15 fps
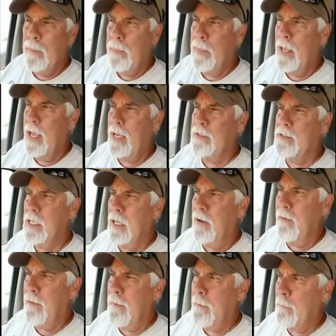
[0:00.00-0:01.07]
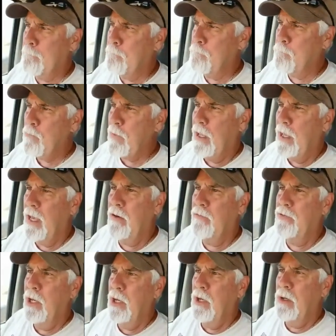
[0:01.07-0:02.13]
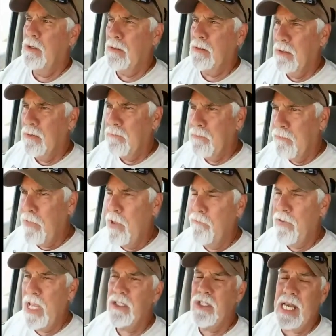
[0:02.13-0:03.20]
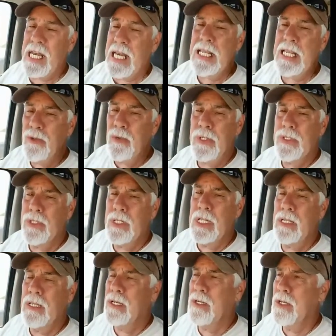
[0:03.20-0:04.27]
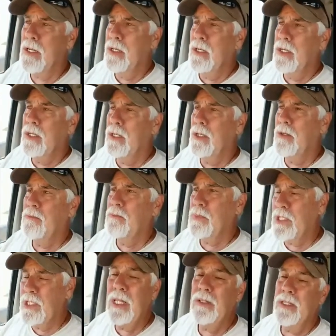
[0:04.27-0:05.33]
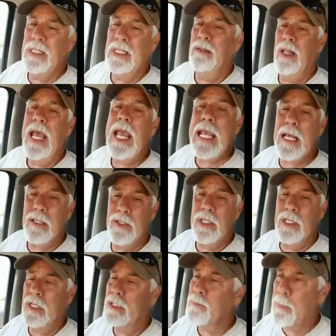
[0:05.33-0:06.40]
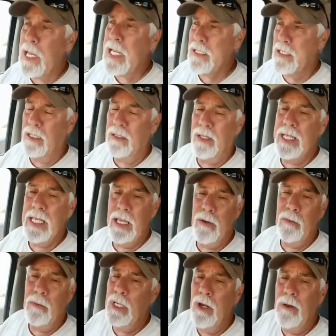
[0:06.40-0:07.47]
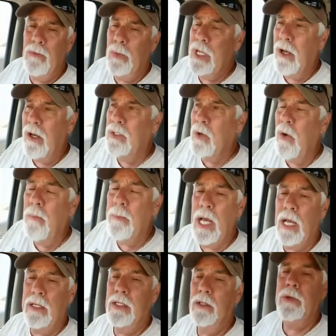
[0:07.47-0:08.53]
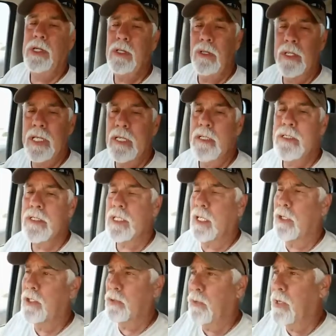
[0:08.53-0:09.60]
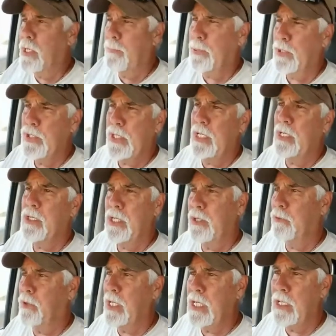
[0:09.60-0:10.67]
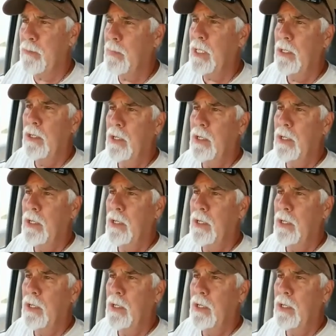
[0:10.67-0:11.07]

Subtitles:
that have vested interest in stealing the lands. That's basically it. We all know about Hillary Clinton and selling 20% of the uranium